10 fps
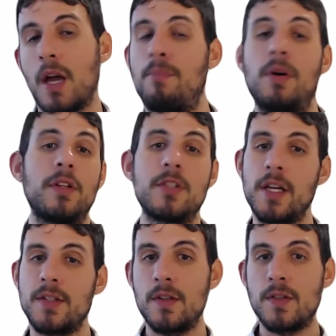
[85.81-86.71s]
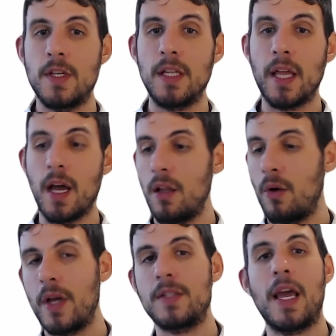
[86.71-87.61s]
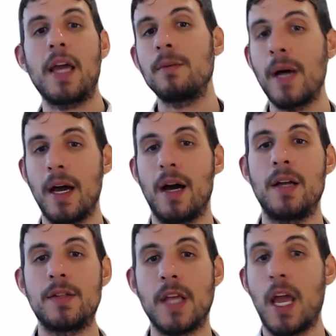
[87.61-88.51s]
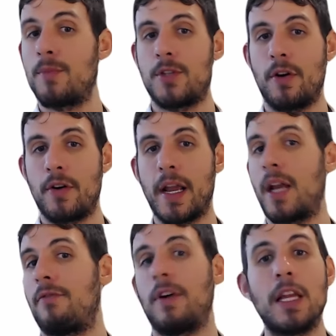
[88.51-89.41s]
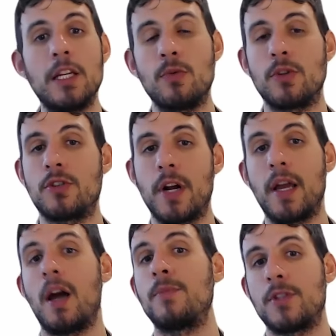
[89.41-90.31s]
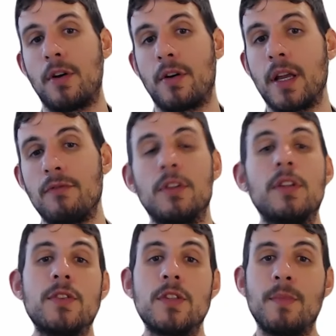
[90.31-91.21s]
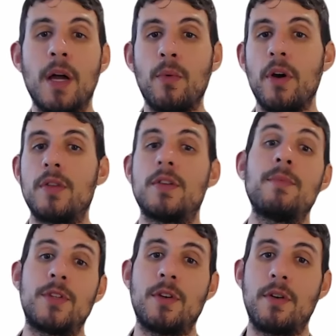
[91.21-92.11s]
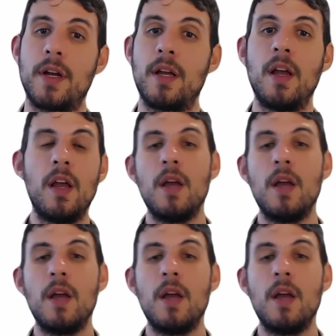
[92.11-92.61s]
I apologize sincerely. I'll always hand on my heart, say I'm sorry. And if I led you astray, I'm sorry. If you listen to my words, I'm sorry.